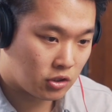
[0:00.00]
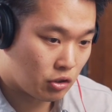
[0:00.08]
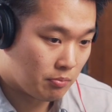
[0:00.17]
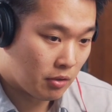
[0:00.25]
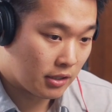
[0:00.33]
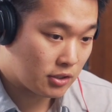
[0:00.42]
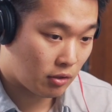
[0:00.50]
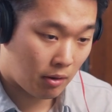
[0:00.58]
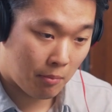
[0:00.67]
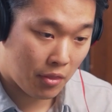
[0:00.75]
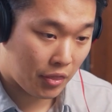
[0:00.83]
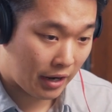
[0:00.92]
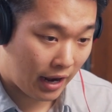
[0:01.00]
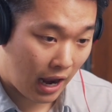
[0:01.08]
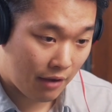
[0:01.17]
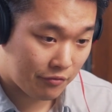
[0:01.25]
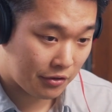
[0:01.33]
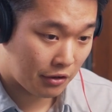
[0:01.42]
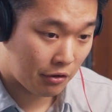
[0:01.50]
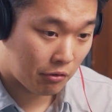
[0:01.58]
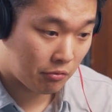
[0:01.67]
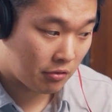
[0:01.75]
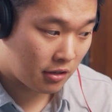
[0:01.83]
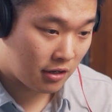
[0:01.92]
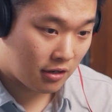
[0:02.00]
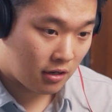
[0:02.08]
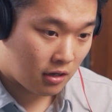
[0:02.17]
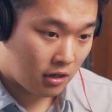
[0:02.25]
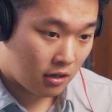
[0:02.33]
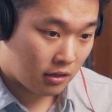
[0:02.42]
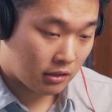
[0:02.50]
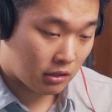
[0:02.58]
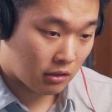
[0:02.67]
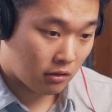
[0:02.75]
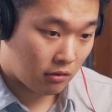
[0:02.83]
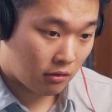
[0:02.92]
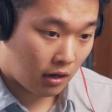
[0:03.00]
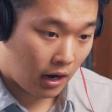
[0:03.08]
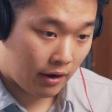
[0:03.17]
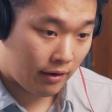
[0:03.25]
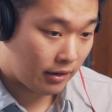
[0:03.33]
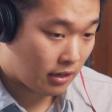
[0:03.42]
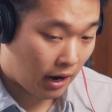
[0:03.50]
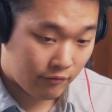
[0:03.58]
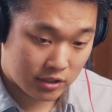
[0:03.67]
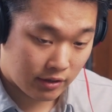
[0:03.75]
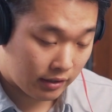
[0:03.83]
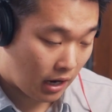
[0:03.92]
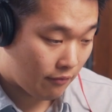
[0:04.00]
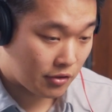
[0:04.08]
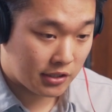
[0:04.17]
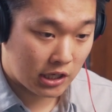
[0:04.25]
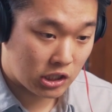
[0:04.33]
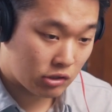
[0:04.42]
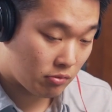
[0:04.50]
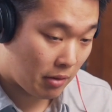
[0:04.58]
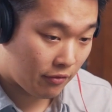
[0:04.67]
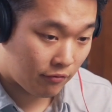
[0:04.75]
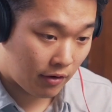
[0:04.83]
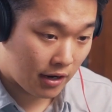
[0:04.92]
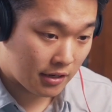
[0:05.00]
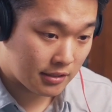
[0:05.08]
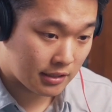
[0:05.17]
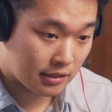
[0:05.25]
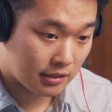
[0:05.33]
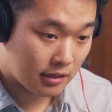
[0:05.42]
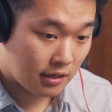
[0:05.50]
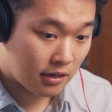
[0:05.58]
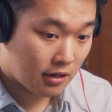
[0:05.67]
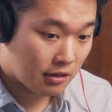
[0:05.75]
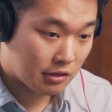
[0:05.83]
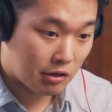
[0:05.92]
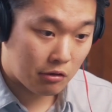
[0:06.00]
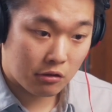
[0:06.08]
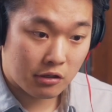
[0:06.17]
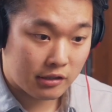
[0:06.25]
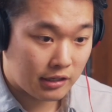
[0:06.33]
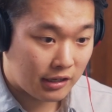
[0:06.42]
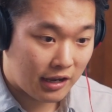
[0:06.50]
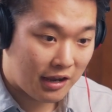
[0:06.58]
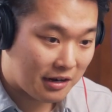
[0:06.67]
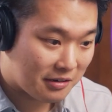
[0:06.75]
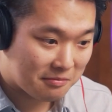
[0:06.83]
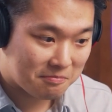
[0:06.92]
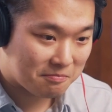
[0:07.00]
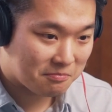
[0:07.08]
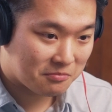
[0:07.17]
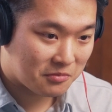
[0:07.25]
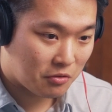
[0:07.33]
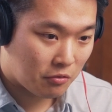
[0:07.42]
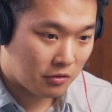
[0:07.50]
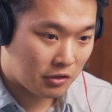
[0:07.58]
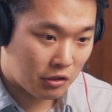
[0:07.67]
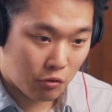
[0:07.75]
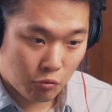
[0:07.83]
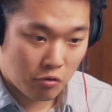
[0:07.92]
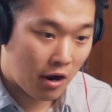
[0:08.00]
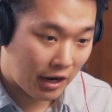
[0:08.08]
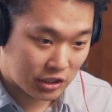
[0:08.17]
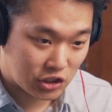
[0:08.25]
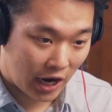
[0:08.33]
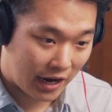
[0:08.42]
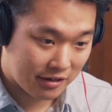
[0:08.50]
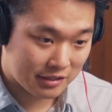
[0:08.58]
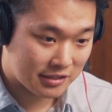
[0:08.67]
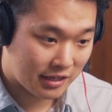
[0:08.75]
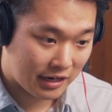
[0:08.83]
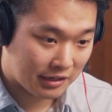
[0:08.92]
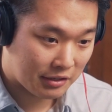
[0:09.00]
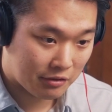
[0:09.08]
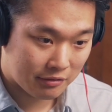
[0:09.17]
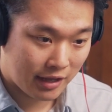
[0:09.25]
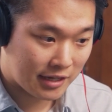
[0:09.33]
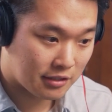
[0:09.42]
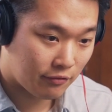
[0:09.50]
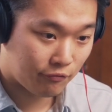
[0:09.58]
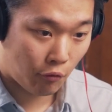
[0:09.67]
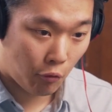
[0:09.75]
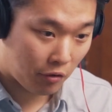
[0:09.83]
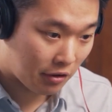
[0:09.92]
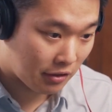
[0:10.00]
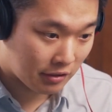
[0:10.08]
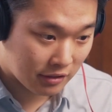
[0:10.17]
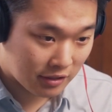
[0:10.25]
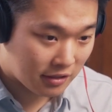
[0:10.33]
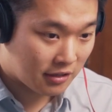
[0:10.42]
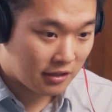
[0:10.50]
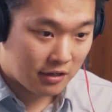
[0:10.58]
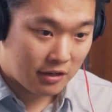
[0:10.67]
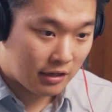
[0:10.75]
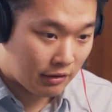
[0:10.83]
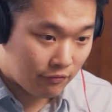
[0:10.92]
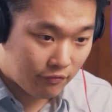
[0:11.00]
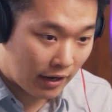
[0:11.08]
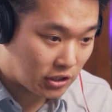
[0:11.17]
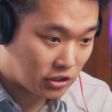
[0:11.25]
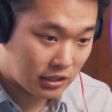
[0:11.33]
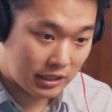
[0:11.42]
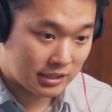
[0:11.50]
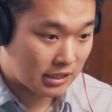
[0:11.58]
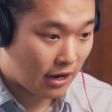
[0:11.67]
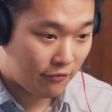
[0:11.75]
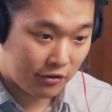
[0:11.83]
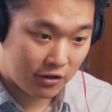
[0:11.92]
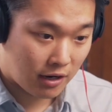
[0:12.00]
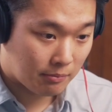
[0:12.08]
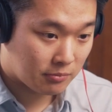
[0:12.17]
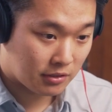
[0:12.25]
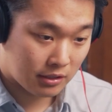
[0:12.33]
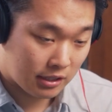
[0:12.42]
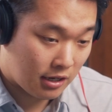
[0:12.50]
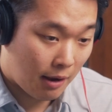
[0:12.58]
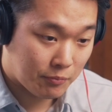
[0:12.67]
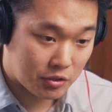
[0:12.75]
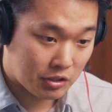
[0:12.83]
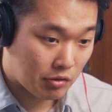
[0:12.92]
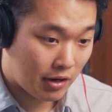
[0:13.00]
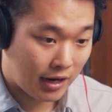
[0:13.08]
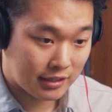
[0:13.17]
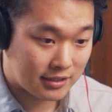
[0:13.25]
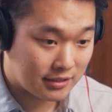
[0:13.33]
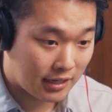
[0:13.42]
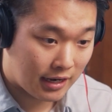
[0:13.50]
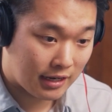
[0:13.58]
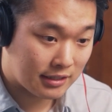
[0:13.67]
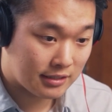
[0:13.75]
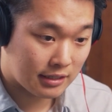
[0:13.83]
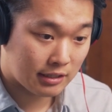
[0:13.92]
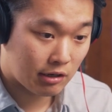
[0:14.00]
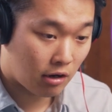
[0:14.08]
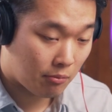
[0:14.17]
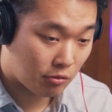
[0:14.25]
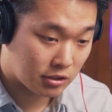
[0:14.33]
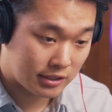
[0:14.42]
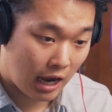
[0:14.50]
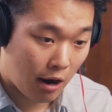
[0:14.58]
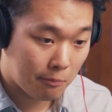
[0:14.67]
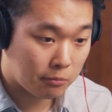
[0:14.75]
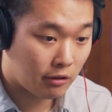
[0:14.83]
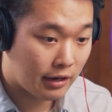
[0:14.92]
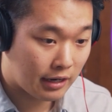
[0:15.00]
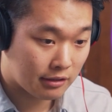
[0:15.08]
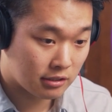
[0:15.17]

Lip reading: 2 months, a month and a half ago, I had conversations with my friends, and they're looking at Wuhan, China, and saying that's a foreign infection. It's never going to come to the United States, and they're almost downplaying the